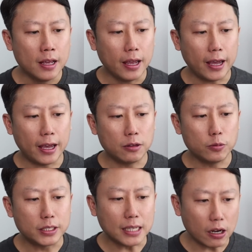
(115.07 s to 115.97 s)
And
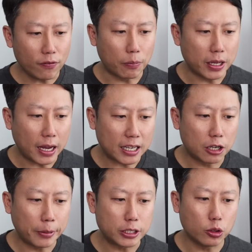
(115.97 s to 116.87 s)
we start off from the
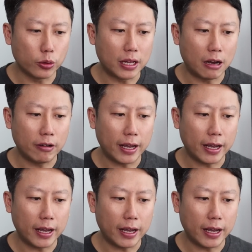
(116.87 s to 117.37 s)
economic slowdown